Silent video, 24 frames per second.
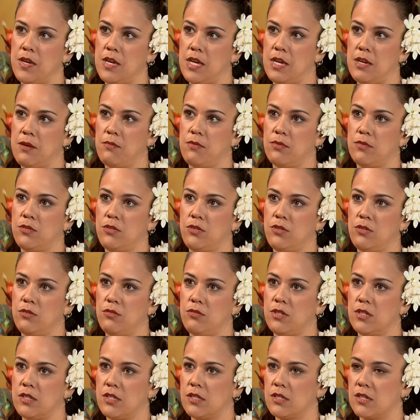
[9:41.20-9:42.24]
be able to
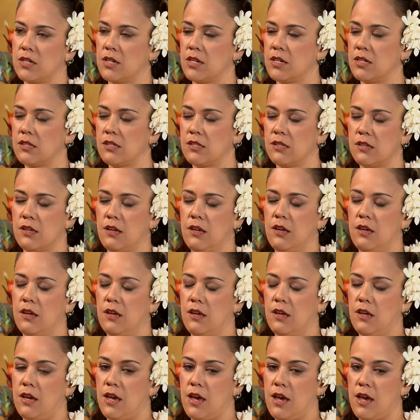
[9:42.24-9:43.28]
discuss
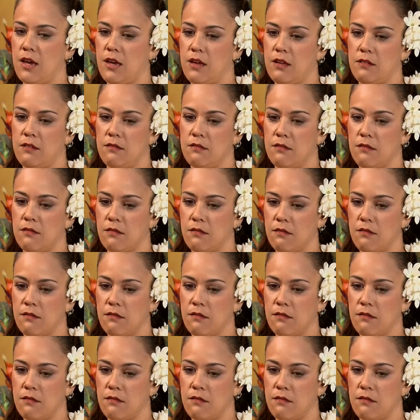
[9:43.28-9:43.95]
and